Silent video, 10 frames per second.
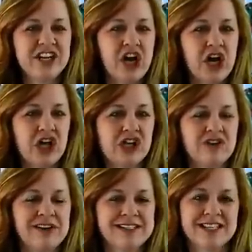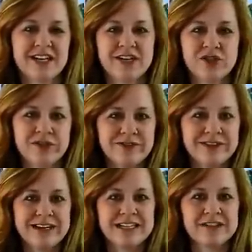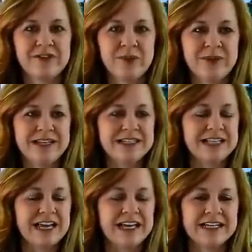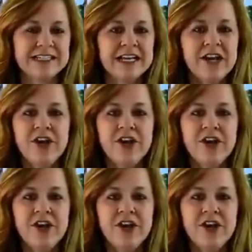all across the country for the next few weeks, and